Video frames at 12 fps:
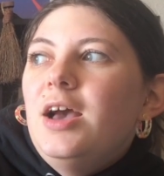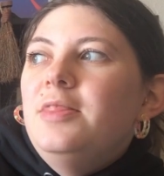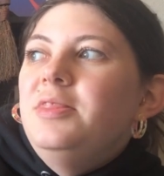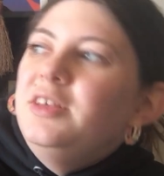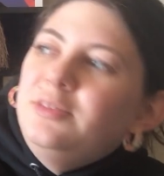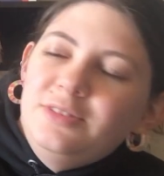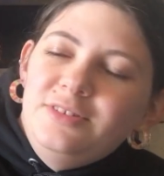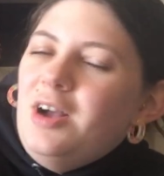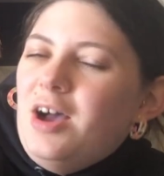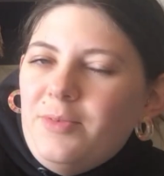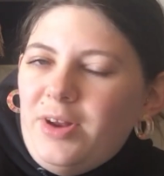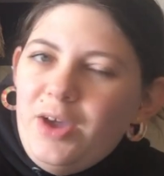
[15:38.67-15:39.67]
This was
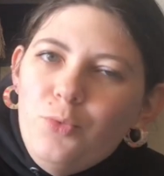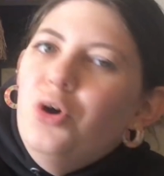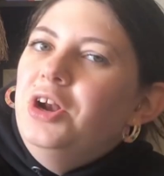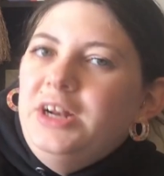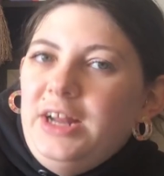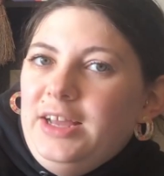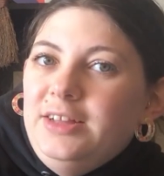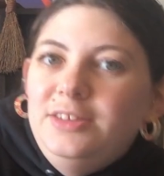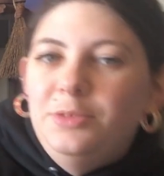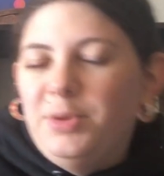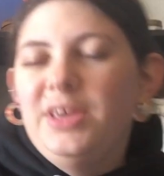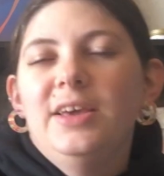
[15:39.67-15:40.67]
not what I wanted it to
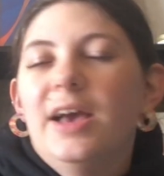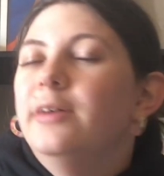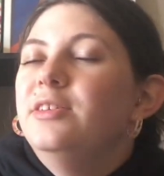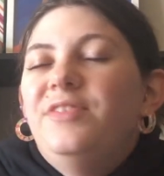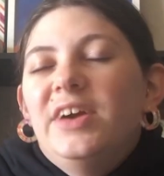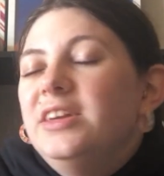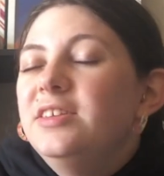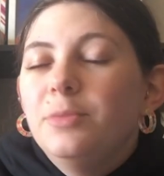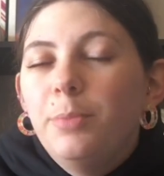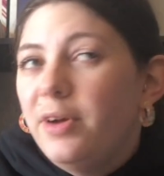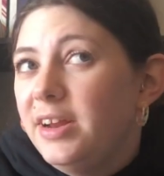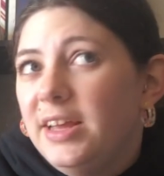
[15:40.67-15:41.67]
be. I was very
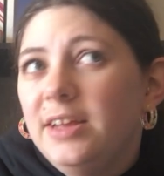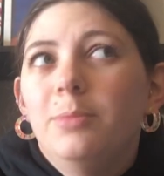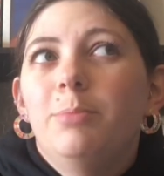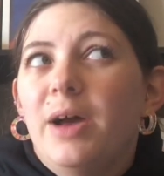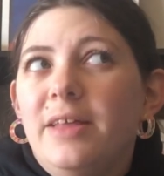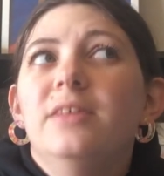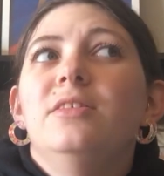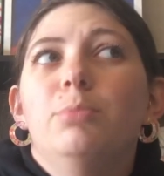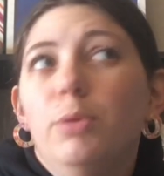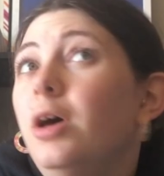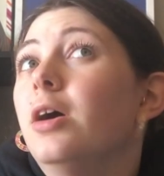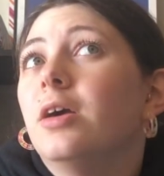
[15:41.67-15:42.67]
disappointed by this
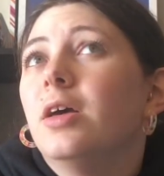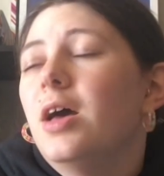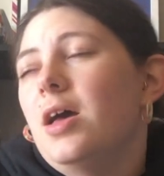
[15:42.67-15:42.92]
book,